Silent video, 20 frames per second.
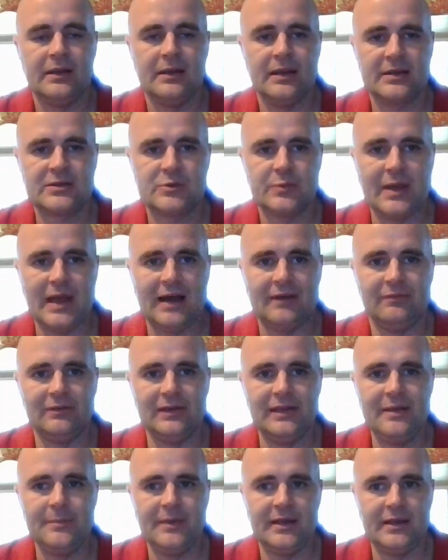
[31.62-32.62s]
Next, we have
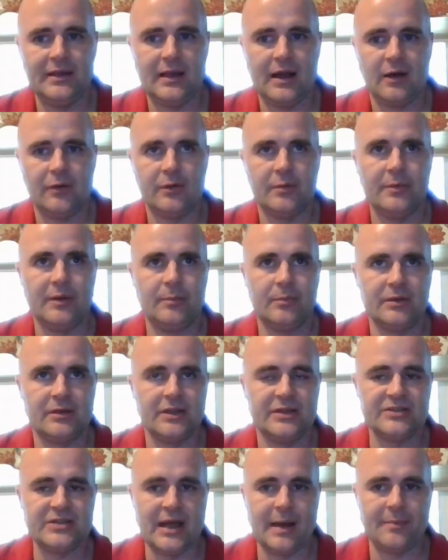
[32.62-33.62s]
lemon. Now, remember,
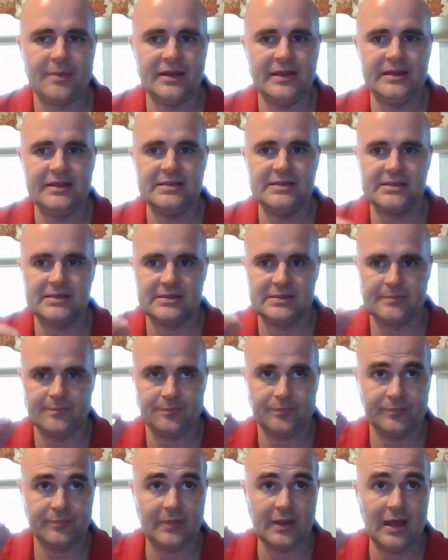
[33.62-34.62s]
the Japanese
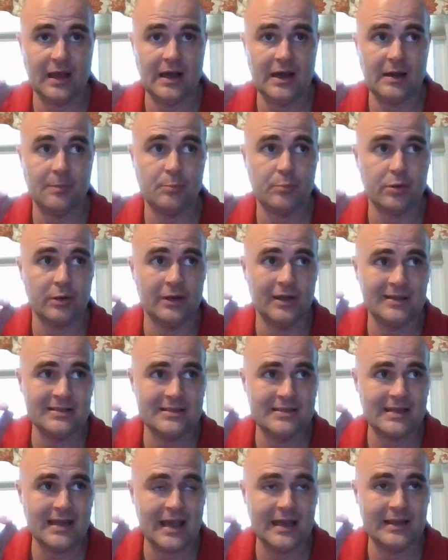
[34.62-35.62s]

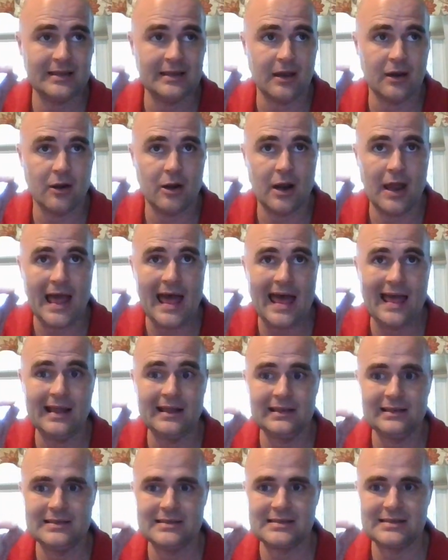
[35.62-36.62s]
pronunciate their
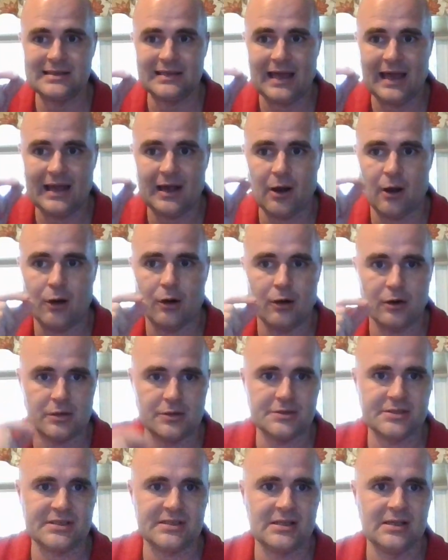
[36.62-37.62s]
L's like
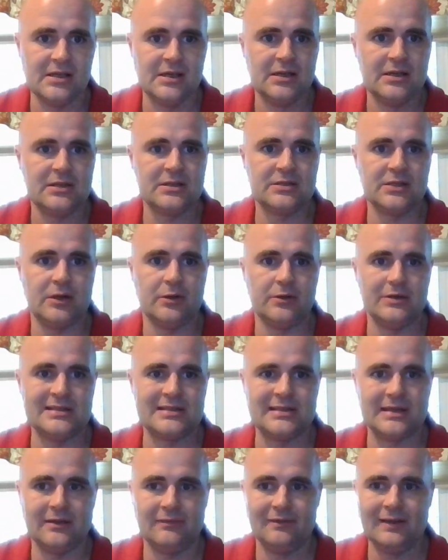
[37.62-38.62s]
R's. So
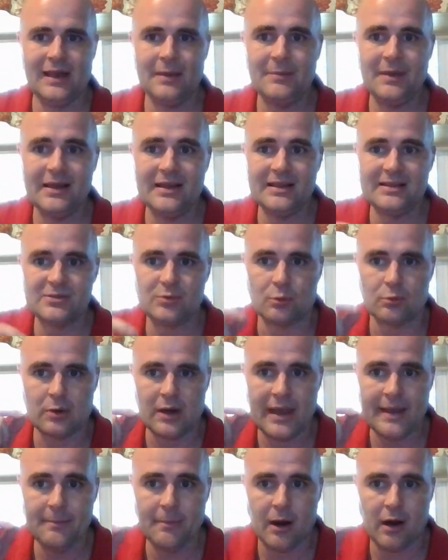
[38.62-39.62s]
instead of lemon, it's
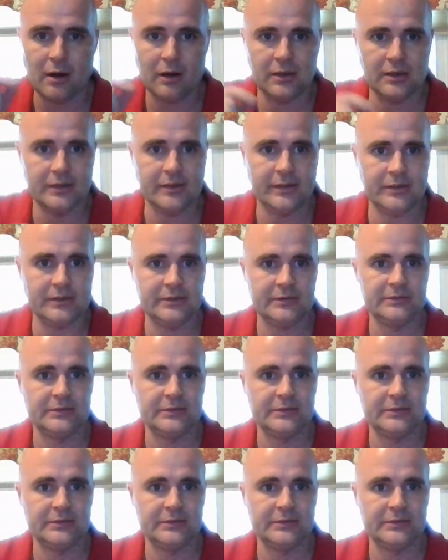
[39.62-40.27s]
raimon.